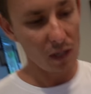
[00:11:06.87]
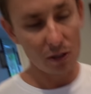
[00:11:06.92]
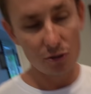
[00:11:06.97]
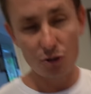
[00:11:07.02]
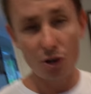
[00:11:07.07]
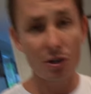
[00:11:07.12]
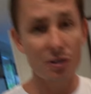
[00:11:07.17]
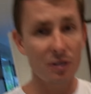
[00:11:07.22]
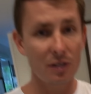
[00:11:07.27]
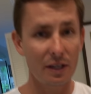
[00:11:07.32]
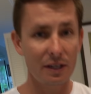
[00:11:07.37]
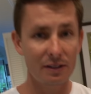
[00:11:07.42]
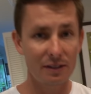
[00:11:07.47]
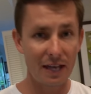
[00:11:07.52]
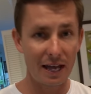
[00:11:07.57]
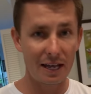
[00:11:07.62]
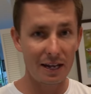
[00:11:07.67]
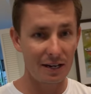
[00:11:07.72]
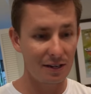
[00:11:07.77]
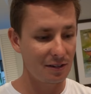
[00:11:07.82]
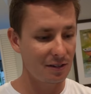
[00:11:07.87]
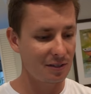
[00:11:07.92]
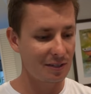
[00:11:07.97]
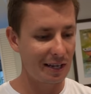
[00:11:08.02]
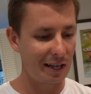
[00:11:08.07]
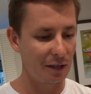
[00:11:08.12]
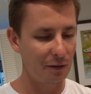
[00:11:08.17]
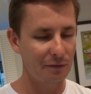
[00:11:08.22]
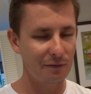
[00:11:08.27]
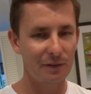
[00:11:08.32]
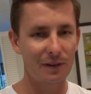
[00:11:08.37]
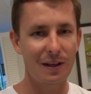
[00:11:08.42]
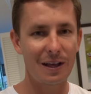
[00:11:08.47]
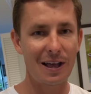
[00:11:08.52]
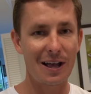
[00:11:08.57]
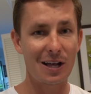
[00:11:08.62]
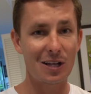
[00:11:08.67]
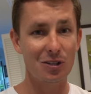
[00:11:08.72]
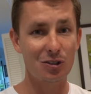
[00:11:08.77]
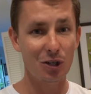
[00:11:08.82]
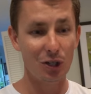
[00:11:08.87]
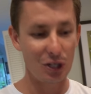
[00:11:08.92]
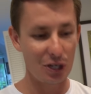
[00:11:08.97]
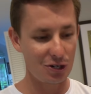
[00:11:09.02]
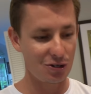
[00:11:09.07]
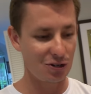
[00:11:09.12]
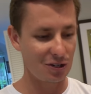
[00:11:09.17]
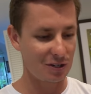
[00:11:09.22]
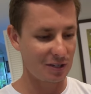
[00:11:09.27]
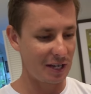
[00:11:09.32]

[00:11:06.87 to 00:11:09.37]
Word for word: just like that in itself, delicious.